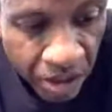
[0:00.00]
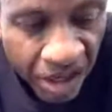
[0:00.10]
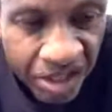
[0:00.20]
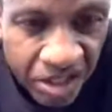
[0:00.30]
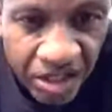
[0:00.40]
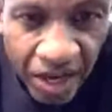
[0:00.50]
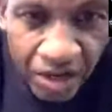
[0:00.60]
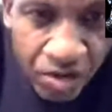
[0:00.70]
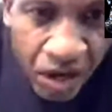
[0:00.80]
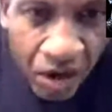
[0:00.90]
Understand, you
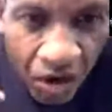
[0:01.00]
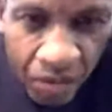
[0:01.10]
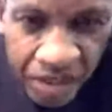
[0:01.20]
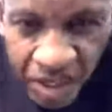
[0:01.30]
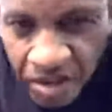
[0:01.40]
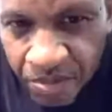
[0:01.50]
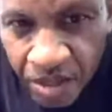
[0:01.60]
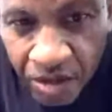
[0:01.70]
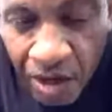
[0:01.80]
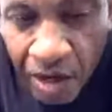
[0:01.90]
gotta always keep
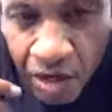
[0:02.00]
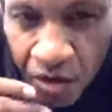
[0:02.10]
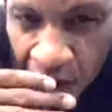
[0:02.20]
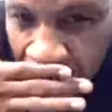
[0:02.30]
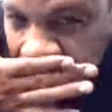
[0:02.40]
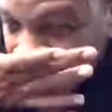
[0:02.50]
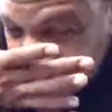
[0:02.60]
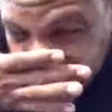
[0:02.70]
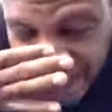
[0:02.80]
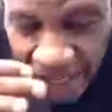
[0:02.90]
you always
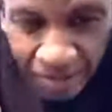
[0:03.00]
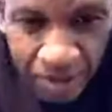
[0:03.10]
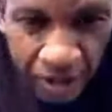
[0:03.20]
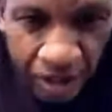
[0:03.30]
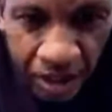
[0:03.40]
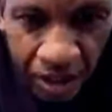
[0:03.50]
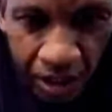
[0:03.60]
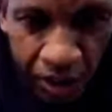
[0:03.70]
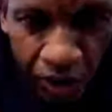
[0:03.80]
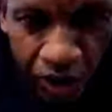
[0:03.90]
gotta keep the
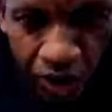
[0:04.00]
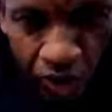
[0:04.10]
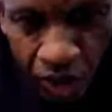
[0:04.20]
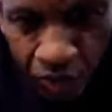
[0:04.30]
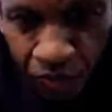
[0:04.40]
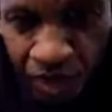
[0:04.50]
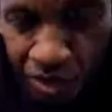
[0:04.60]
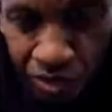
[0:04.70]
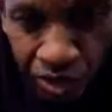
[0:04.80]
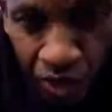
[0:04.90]

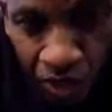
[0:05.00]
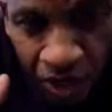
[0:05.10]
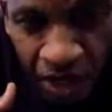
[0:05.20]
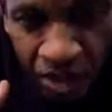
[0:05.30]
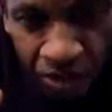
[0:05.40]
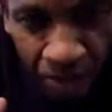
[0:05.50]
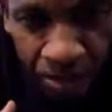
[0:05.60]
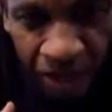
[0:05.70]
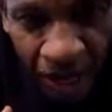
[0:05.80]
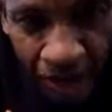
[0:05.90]
original song that he dropped on
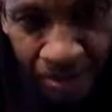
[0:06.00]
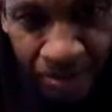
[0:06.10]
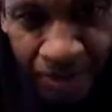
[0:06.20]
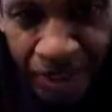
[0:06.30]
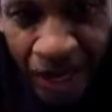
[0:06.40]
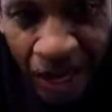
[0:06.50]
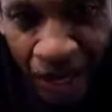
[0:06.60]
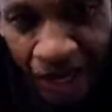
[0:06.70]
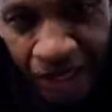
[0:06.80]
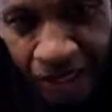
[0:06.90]
the album is
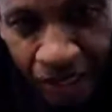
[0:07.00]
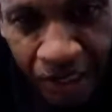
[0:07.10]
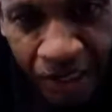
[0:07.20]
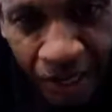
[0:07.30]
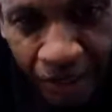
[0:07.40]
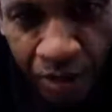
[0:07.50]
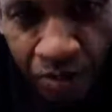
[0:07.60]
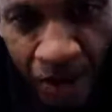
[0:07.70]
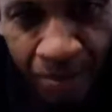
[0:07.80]
I Ain't Nothing Like You Rap